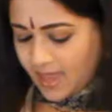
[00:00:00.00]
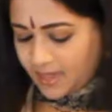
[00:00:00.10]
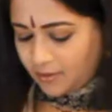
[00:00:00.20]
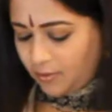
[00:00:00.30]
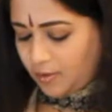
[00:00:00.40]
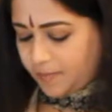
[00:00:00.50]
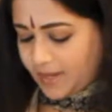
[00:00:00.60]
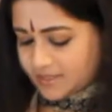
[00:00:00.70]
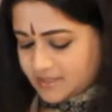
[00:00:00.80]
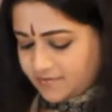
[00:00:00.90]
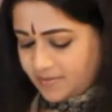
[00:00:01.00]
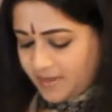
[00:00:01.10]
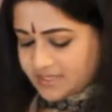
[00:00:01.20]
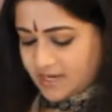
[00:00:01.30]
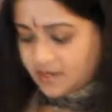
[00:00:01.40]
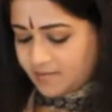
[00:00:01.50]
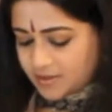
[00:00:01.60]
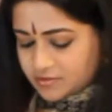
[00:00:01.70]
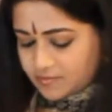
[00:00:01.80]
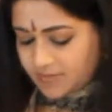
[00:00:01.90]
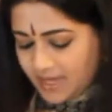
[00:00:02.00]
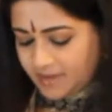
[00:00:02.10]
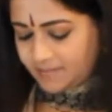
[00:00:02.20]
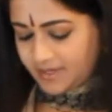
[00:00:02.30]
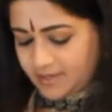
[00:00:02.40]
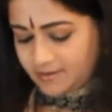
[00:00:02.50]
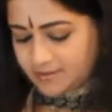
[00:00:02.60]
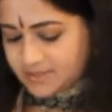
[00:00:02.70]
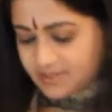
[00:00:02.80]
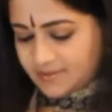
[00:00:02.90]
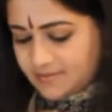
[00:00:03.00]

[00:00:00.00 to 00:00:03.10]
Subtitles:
And all parts of the maitake mushroom can be used.